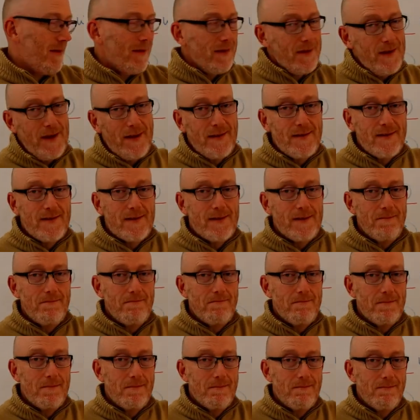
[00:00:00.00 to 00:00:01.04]
This
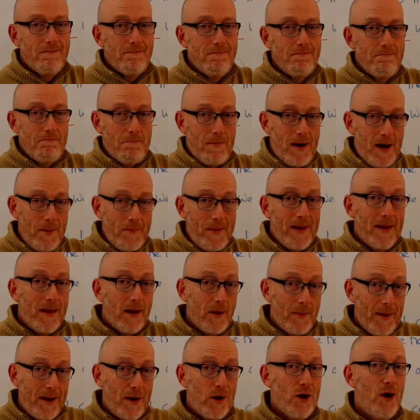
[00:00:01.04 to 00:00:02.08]
might be a
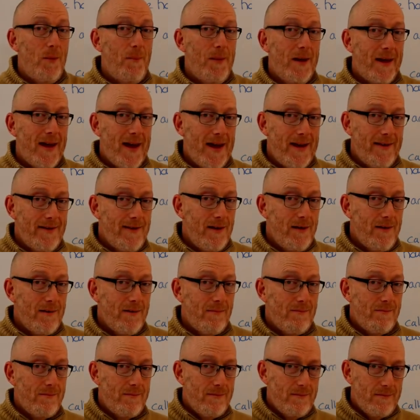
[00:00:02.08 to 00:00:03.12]
little bit complicated
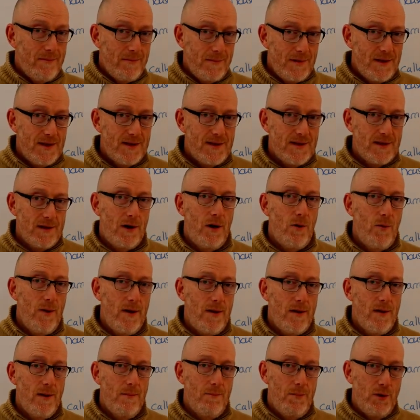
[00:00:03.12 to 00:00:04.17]
to start
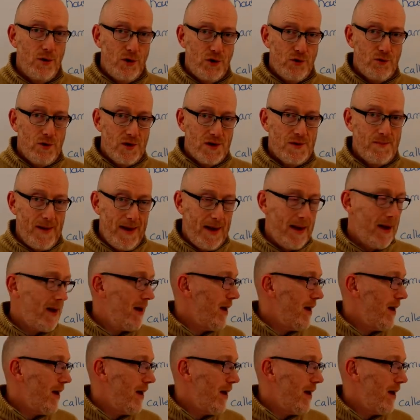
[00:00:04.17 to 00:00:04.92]
with, but trust me,